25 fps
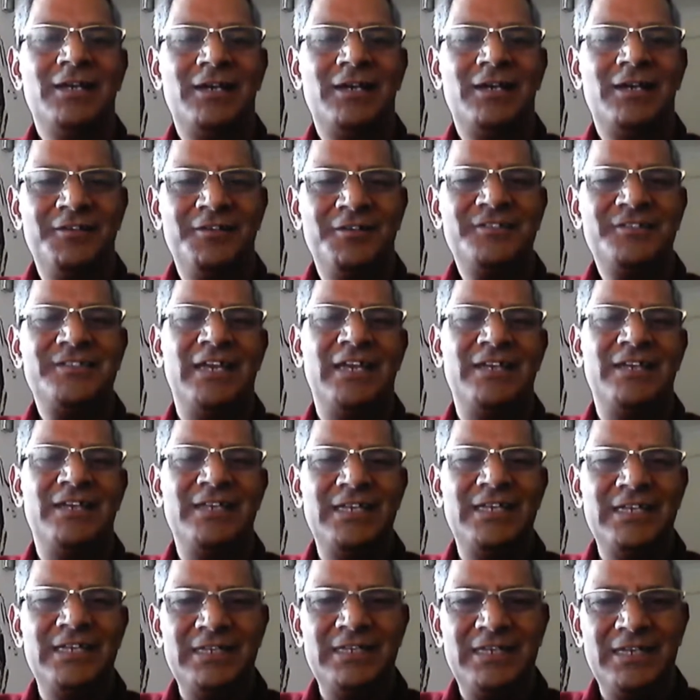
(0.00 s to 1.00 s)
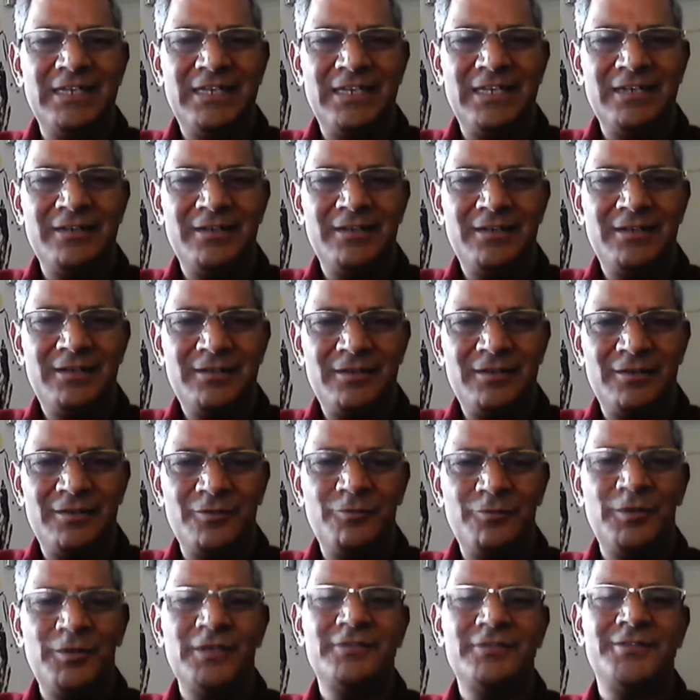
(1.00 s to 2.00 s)
understand, he can
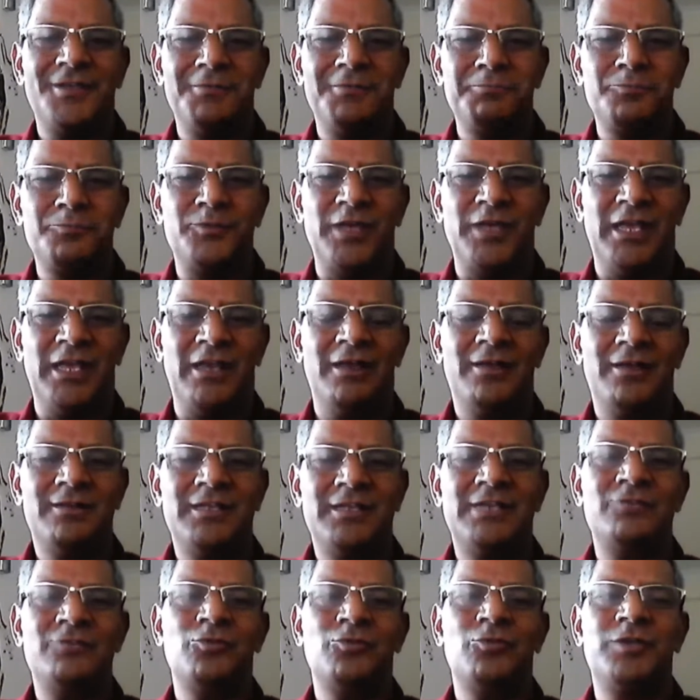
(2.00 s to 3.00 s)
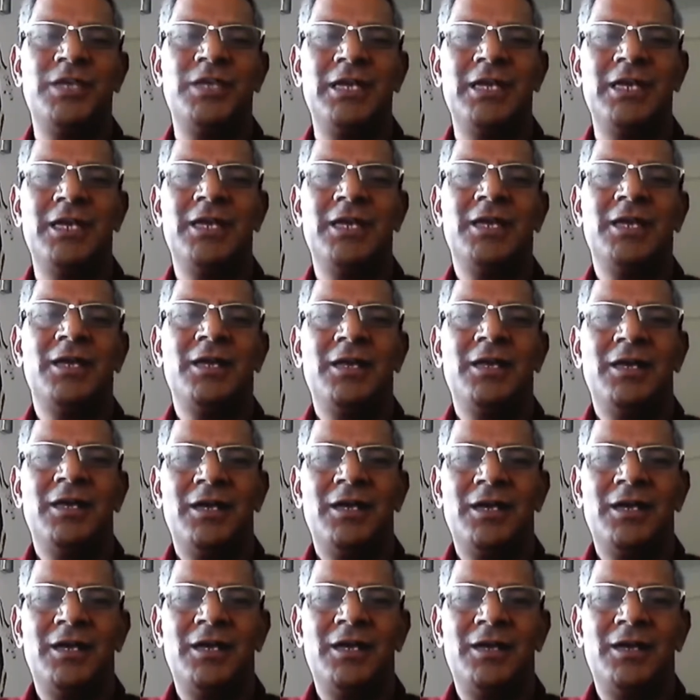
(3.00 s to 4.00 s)
convey something that, okay,
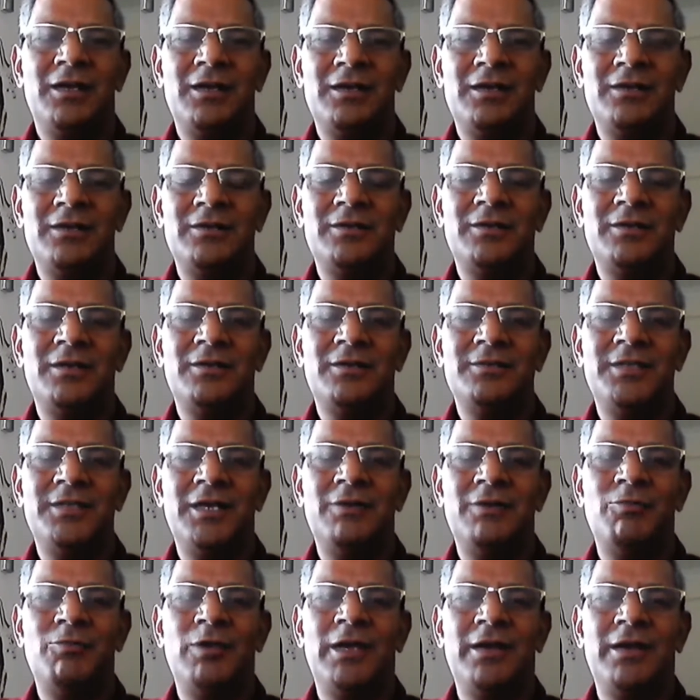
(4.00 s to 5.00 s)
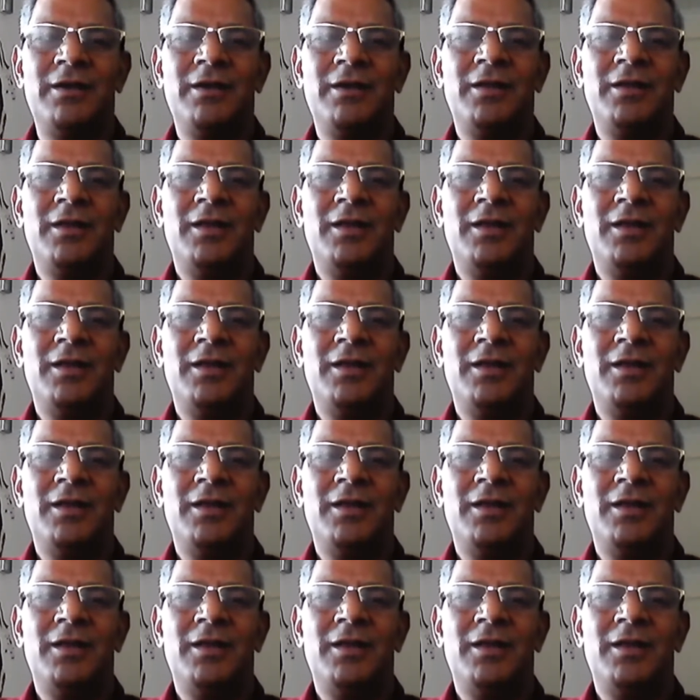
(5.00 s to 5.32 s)
there were